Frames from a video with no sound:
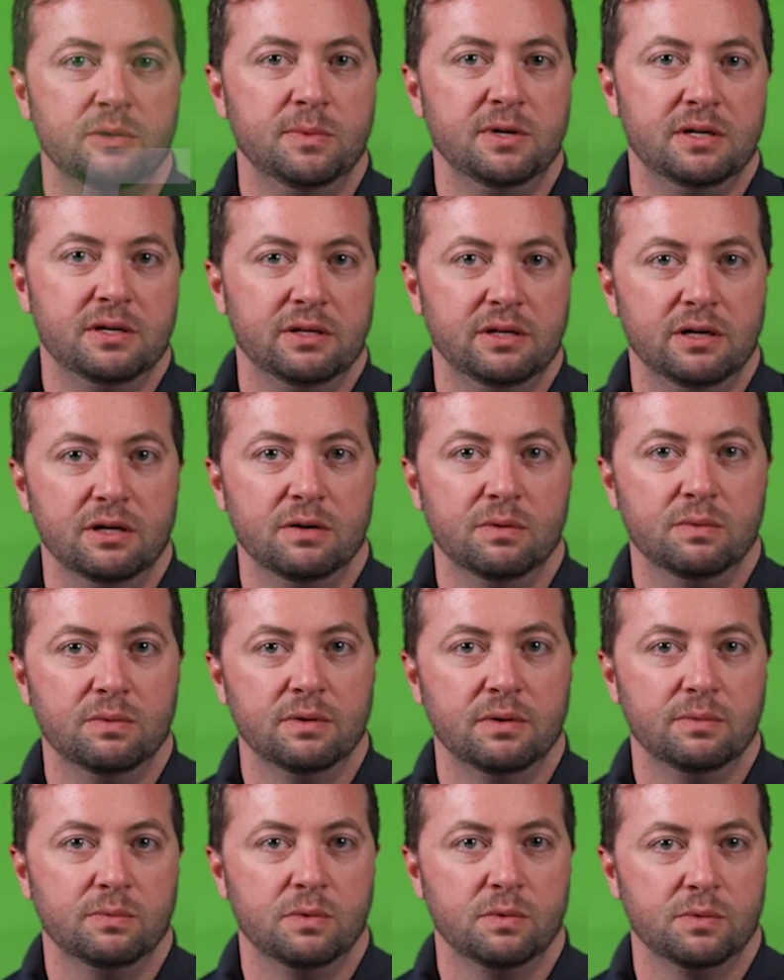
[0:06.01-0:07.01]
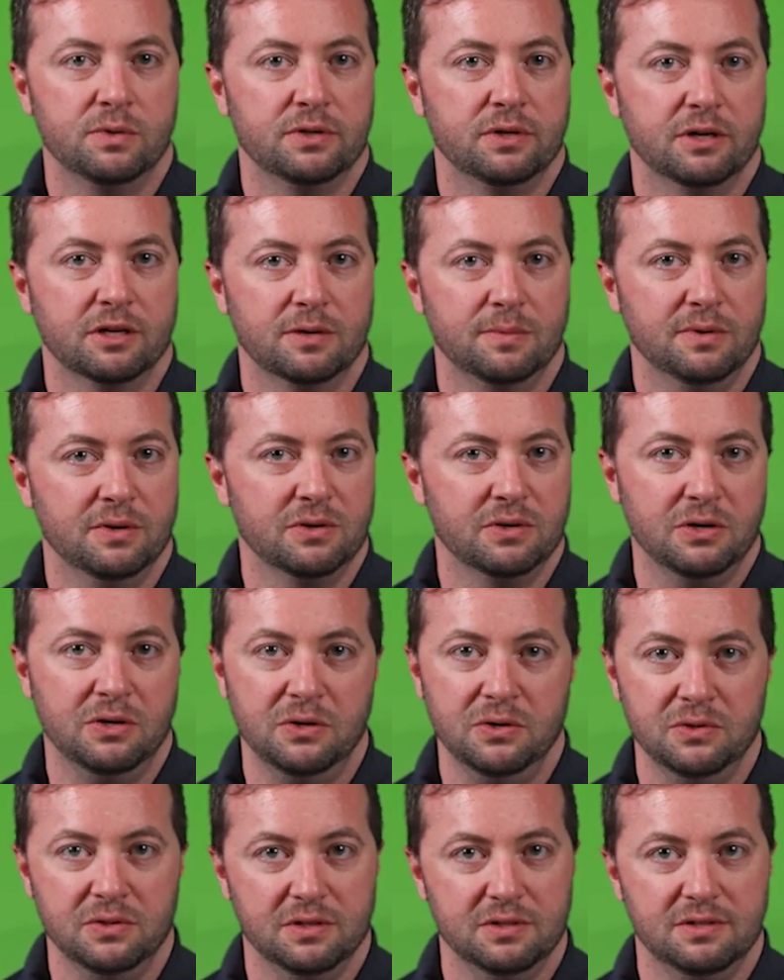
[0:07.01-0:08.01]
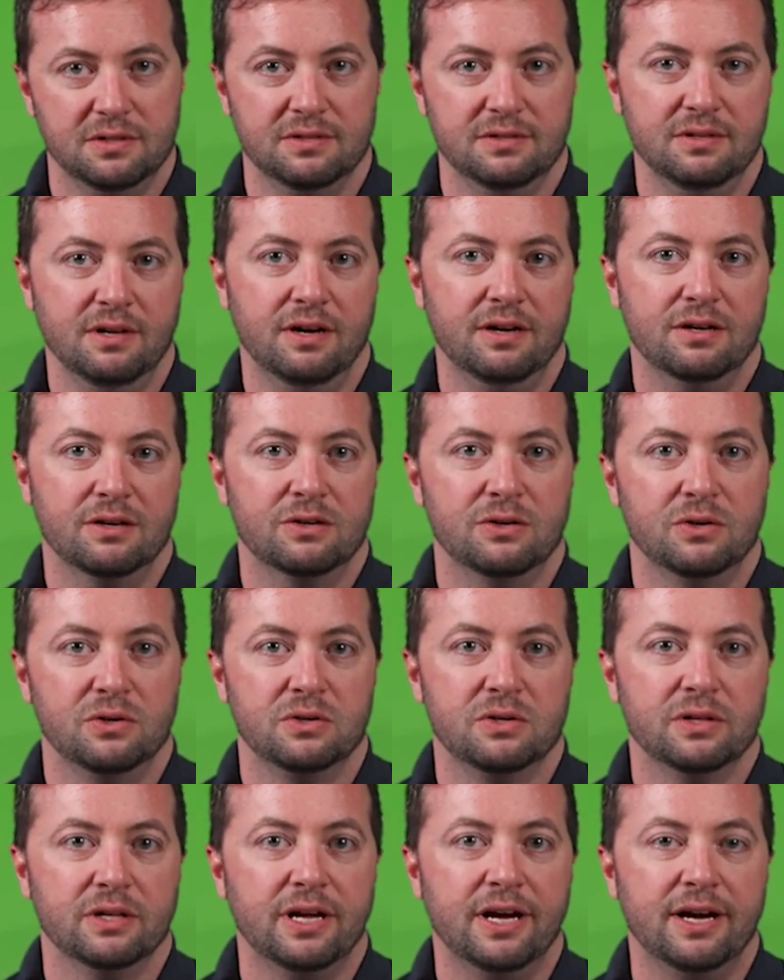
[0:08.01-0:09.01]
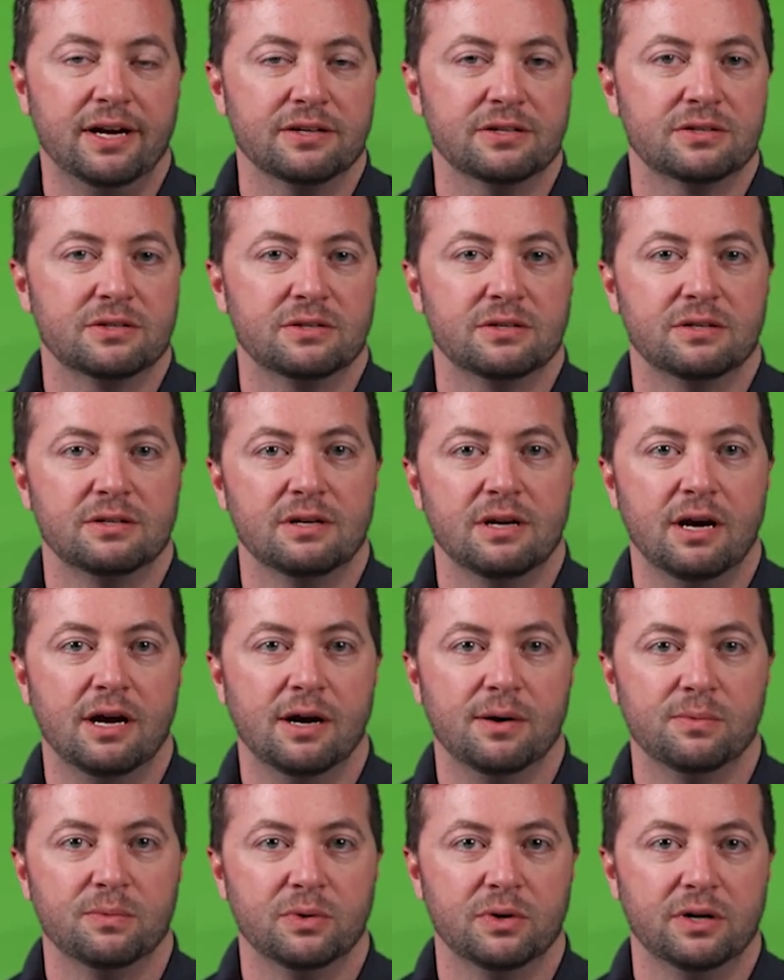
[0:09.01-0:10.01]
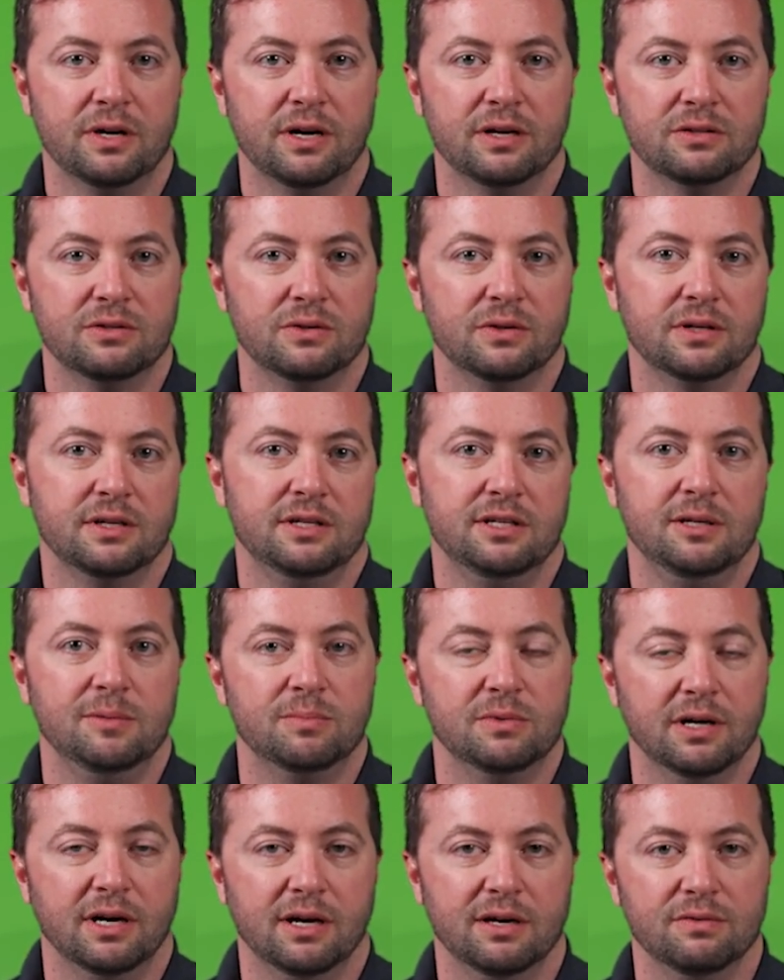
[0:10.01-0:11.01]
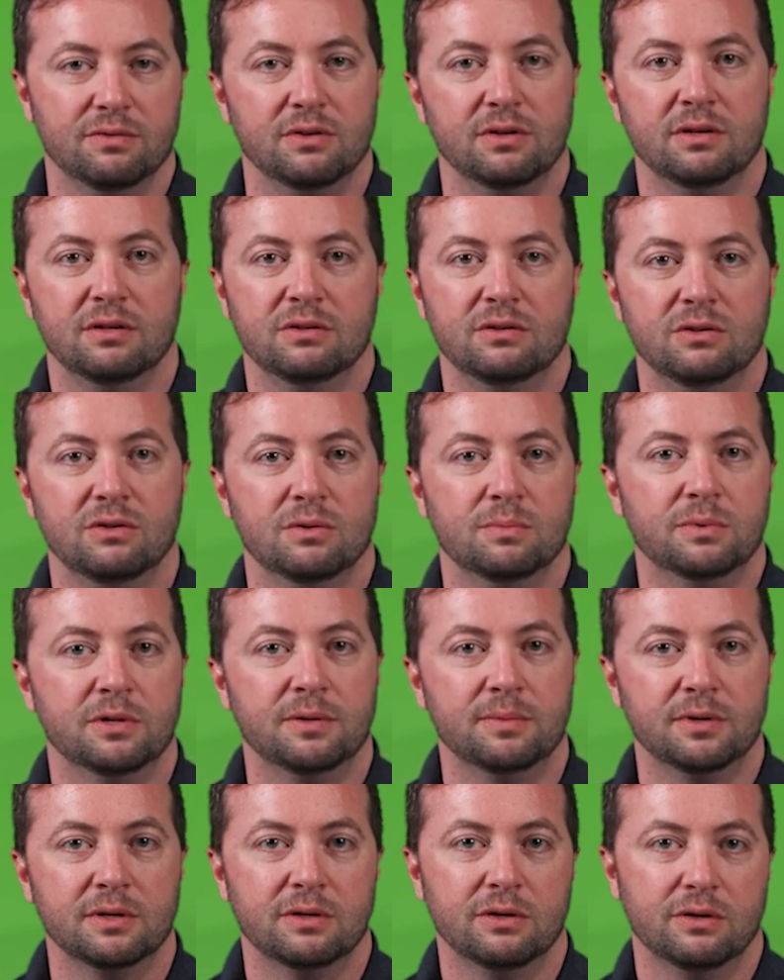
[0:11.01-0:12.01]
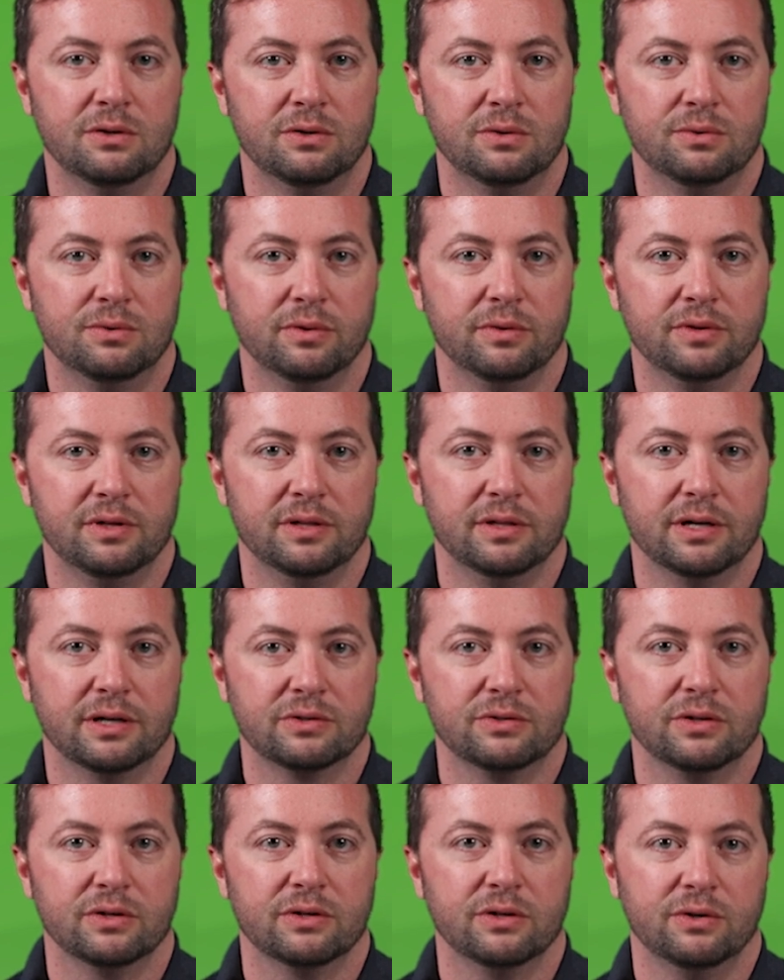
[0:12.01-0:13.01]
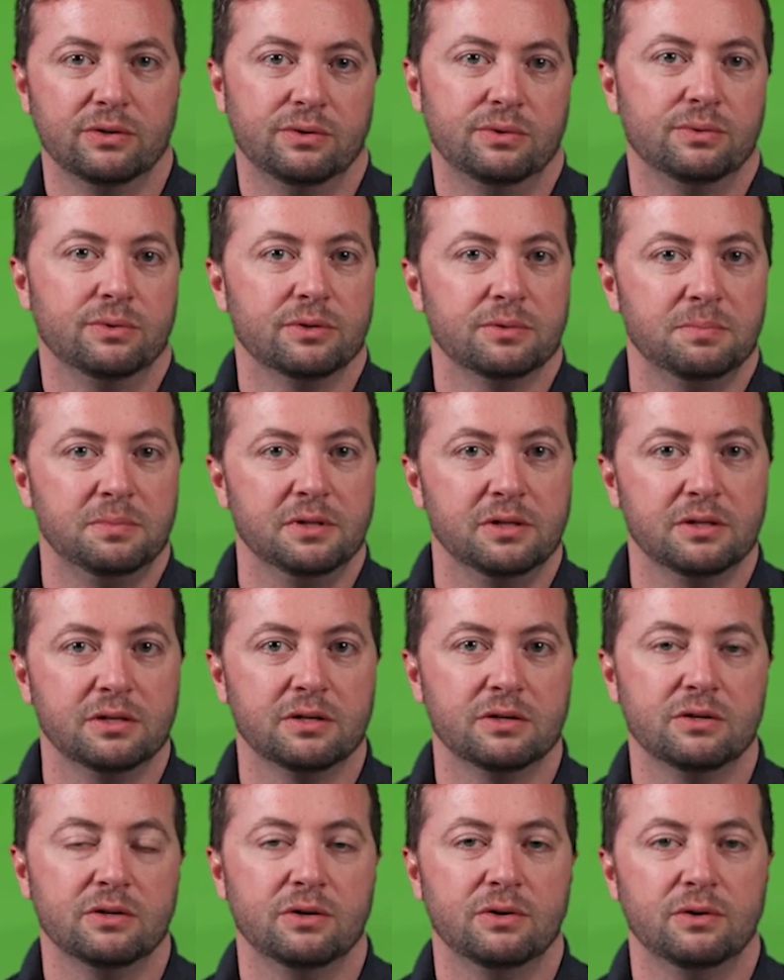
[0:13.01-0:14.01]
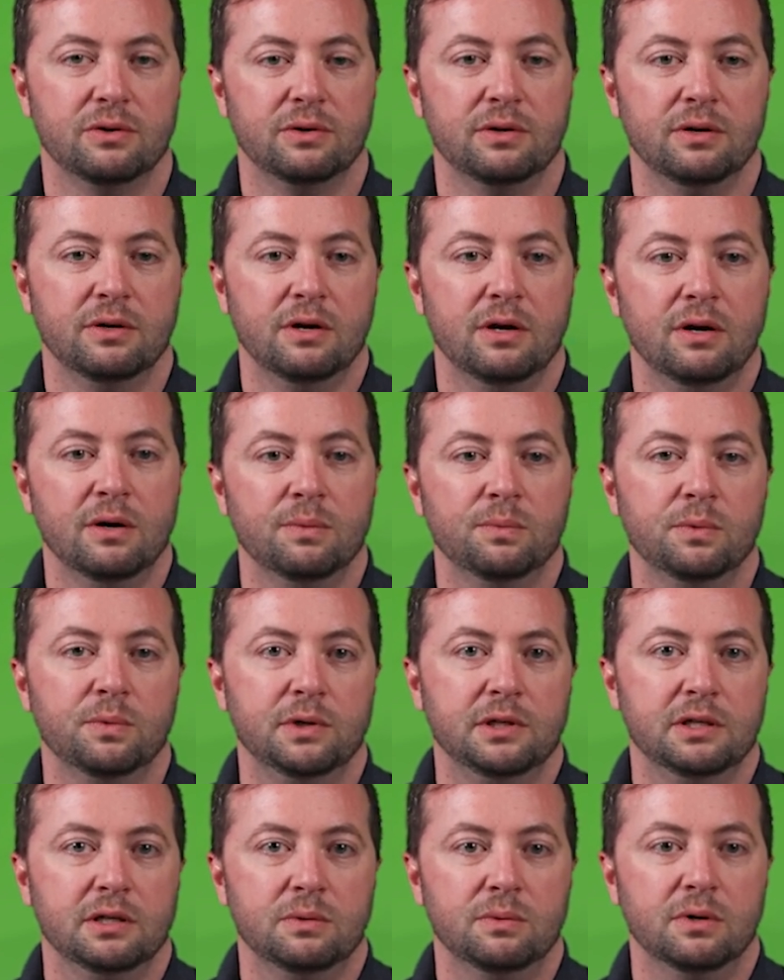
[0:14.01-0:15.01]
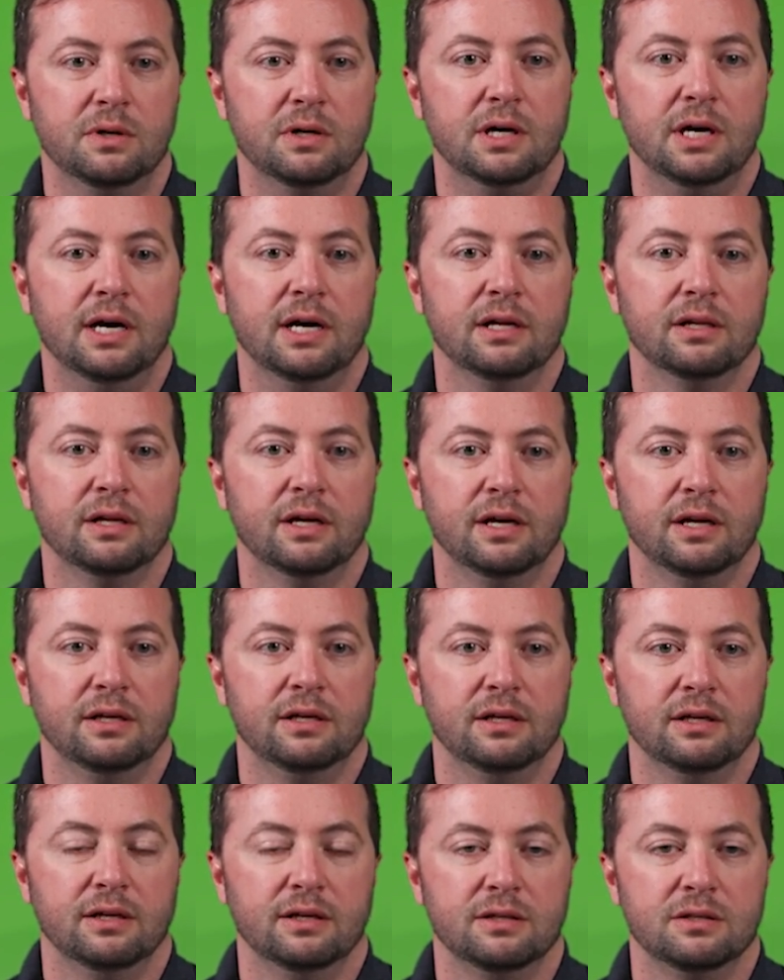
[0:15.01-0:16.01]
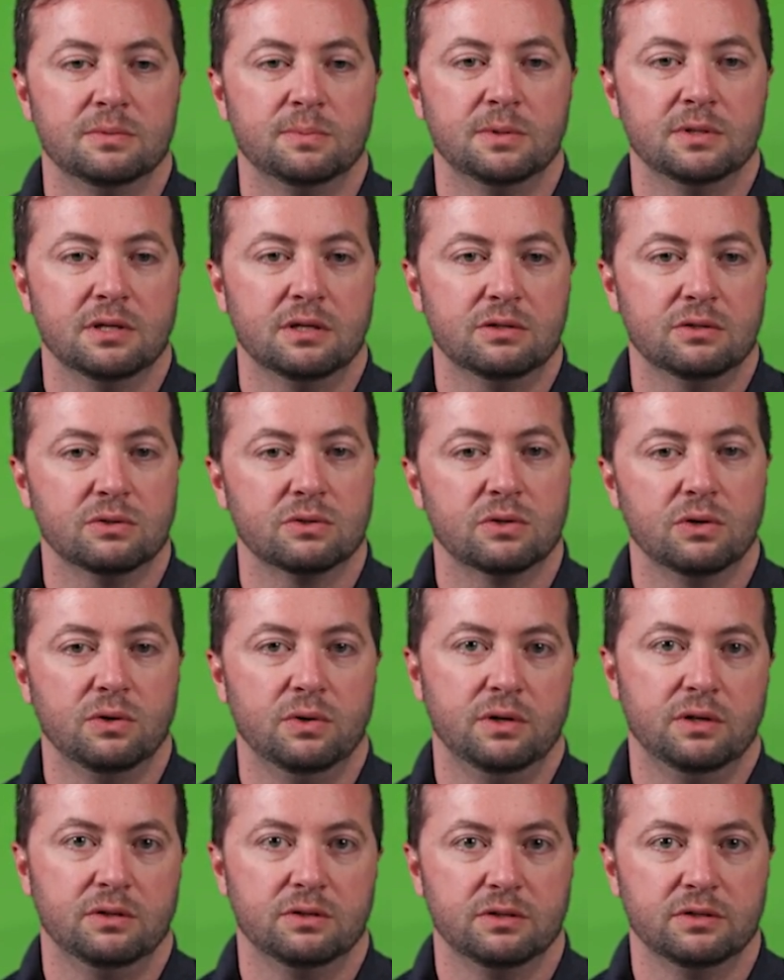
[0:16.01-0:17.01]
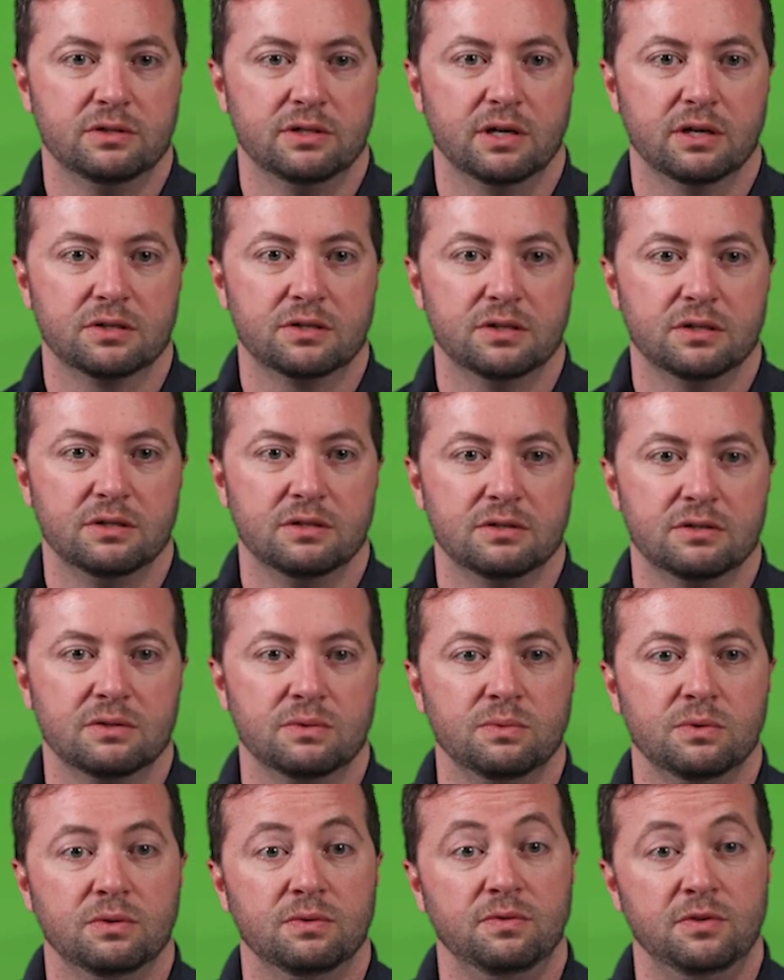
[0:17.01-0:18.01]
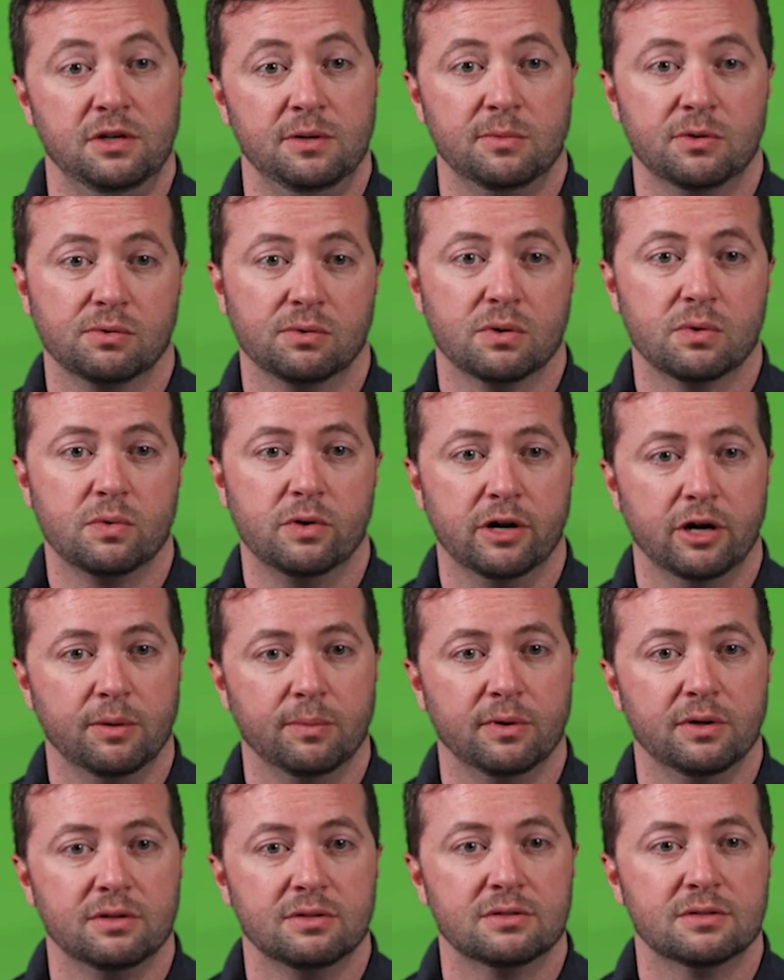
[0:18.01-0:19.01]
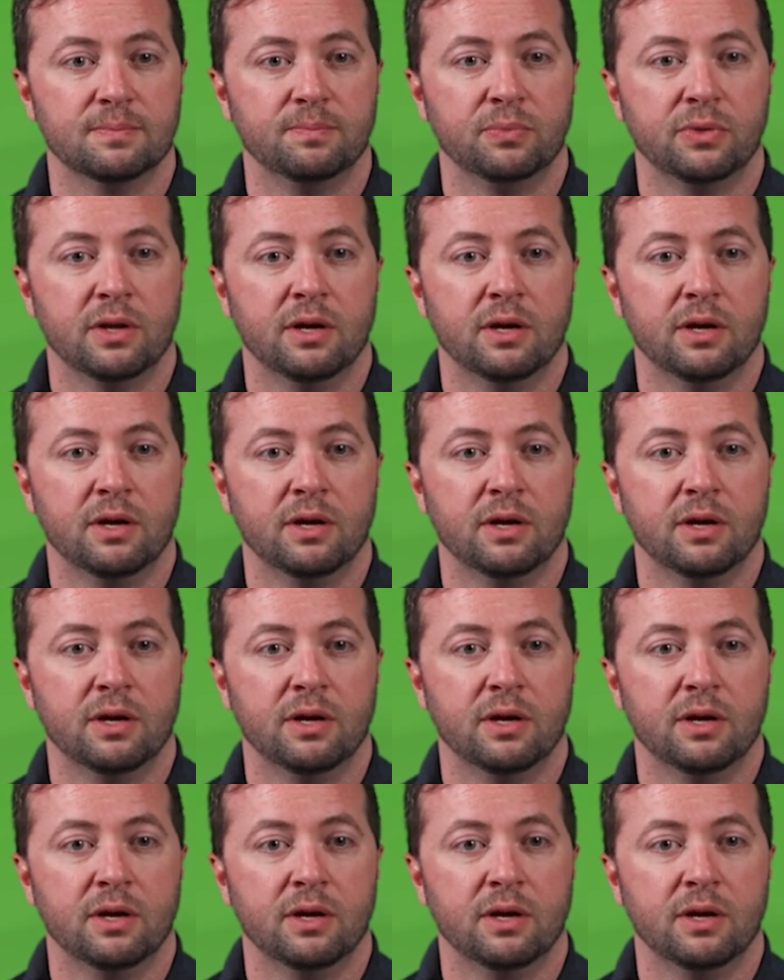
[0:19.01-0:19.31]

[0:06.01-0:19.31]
to be clear, when we're talking about code, this is not a code class. We're not doing a deep dive into the plumbing code or the electric code or the building code. What we did want to highlight is potential code intersections with FEMA requirements.